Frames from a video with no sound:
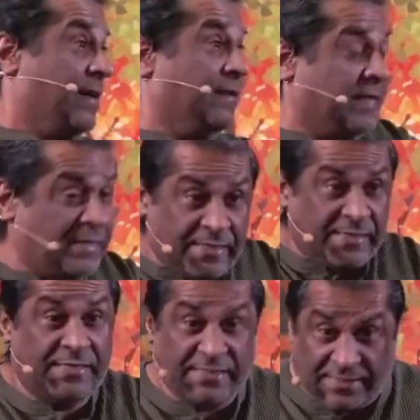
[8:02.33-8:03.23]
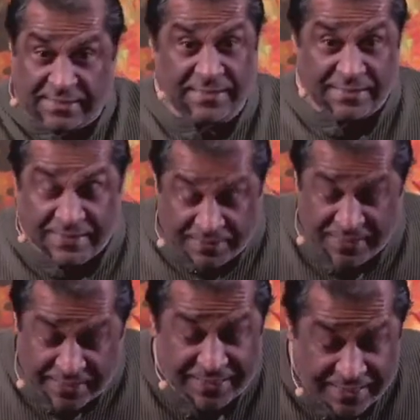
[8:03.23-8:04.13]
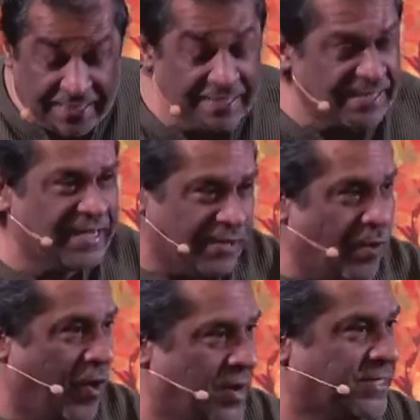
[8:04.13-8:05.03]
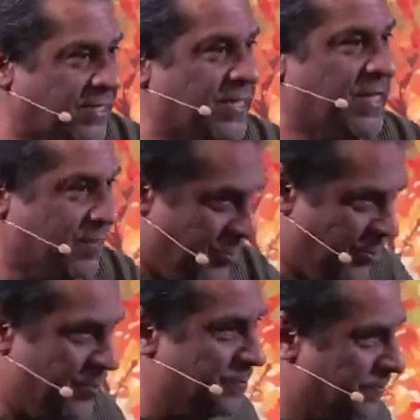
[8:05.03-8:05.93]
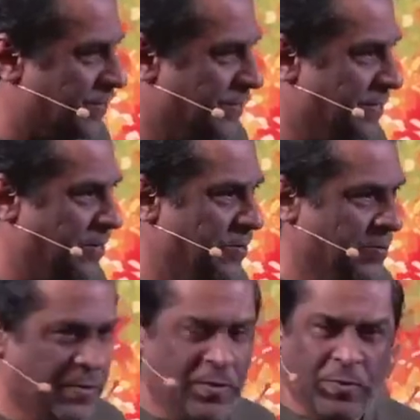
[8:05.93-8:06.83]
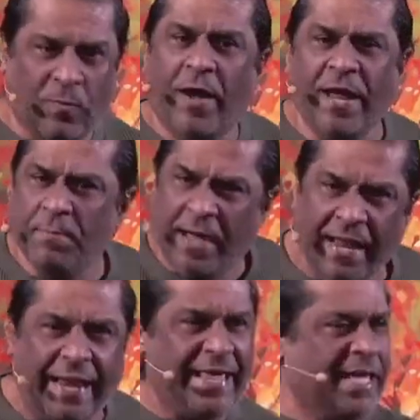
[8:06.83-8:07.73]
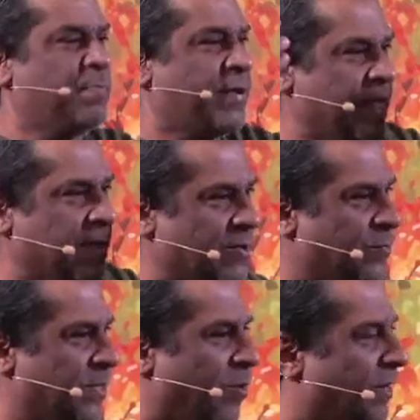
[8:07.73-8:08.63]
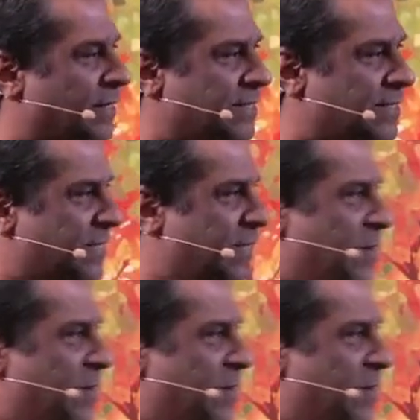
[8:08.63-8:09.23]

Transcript: This is sincere honesty to you, you know? Why am I laboring with all this?